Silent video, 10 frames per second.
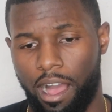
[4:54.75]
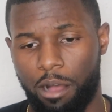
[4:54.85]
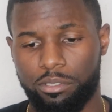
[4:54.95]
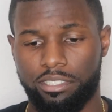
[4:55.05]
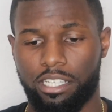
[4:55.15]

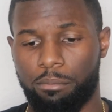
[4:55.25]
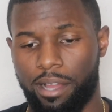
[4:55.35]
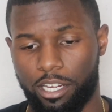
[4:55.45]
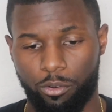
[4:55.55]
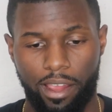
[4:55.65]
I was checking
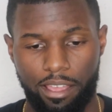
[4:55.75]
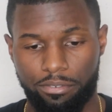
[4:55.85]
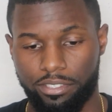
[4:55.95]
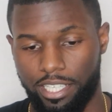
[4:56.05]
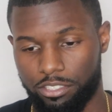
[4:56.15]
my
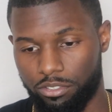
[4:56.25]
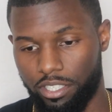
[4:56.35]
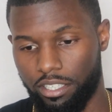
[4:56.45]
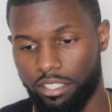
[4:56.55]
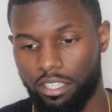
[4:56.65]
graph
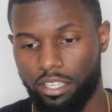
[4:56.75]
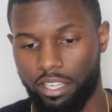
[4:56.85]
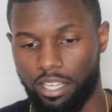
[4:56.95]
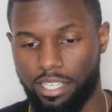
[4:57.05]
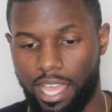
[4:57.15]
yesterday
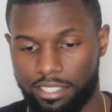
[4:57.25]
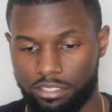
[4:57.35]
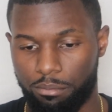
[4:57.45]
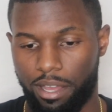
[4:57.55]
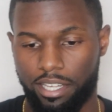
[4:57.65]
and I had
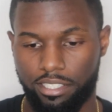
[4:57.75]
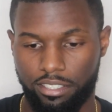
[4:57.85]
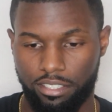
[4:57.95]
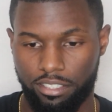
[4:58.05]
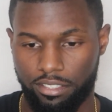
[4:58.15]

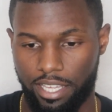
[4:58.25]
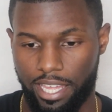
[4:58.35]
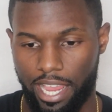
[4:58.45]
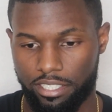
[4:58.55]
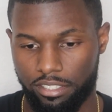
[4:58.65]
somebody
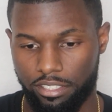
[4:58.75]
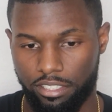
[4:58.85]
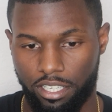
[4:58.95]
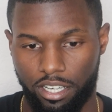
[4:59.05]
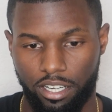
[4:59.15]
that actually